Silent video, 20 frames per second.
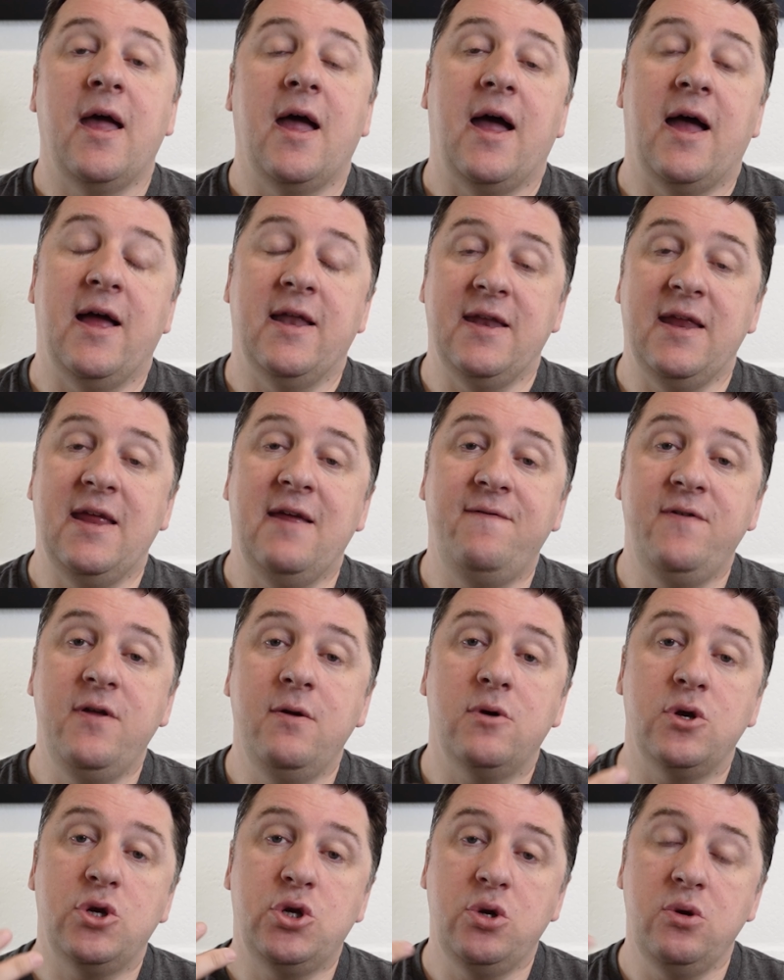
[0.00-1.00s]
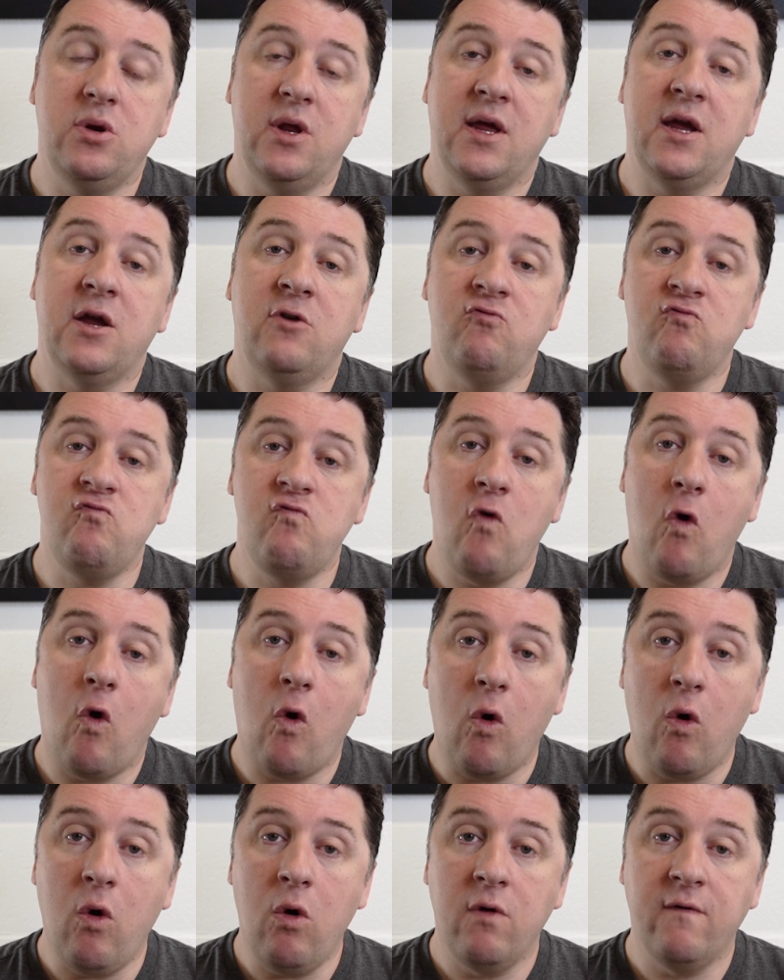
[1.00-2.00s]
And if you are shooting in
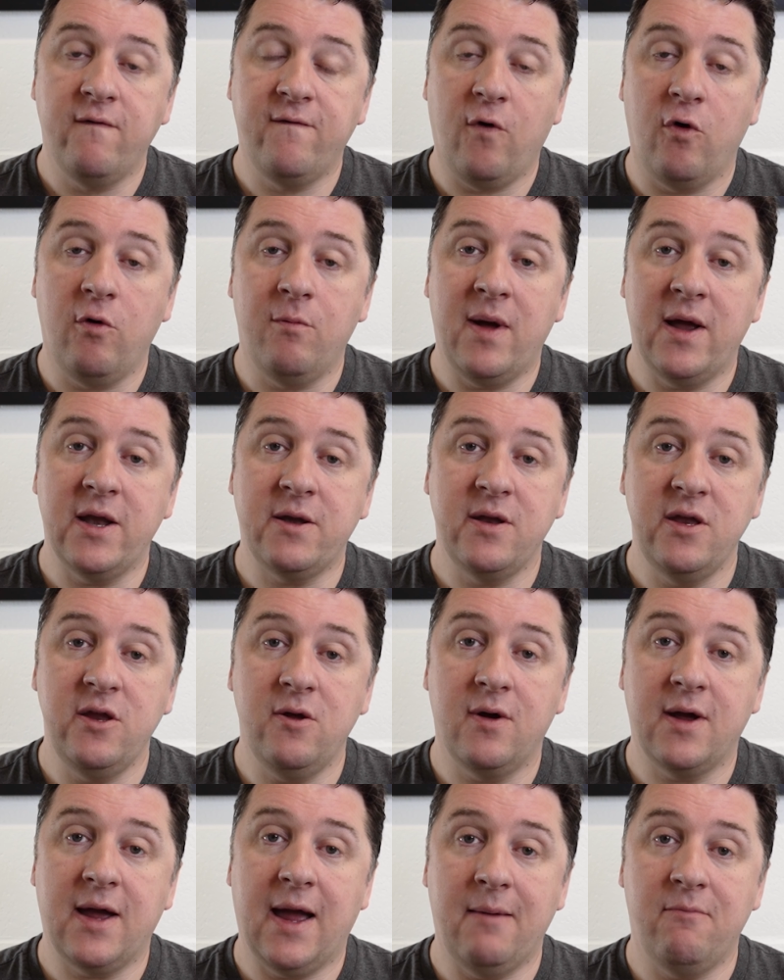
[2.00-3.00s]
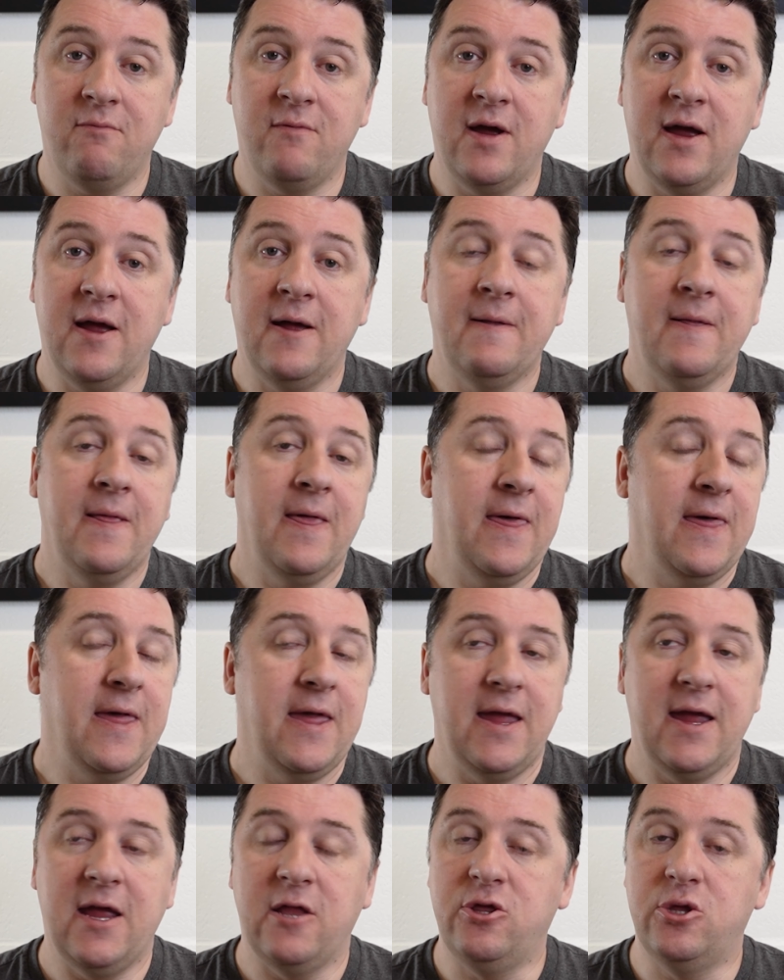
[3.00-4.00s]
RAW format in your camera,
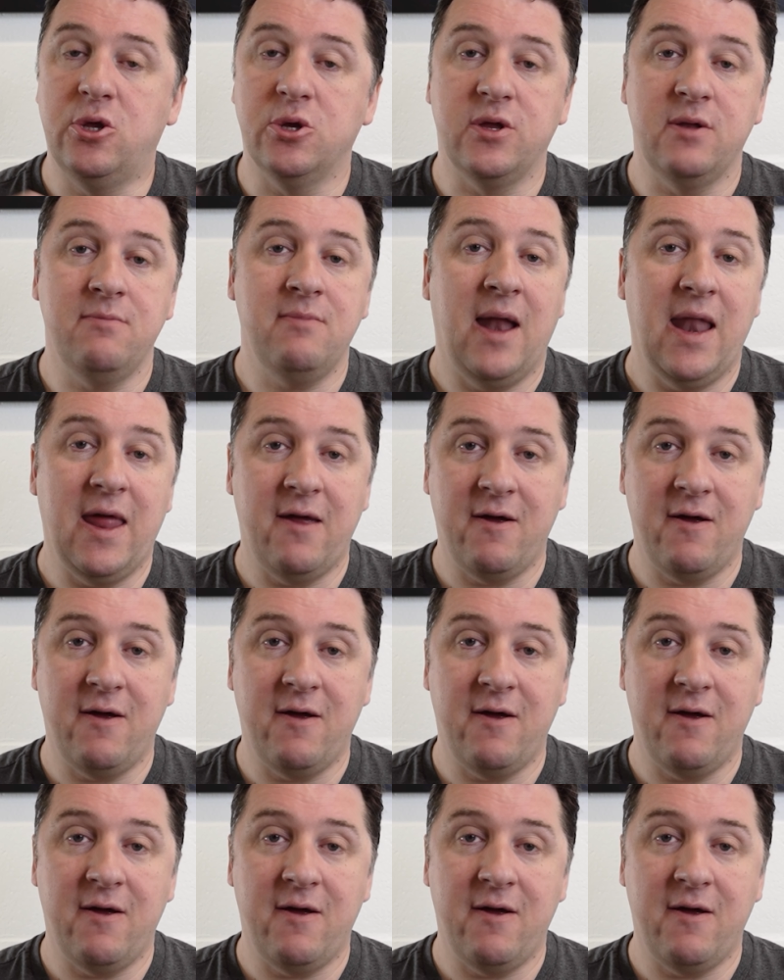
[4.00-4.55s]
it doesn't matter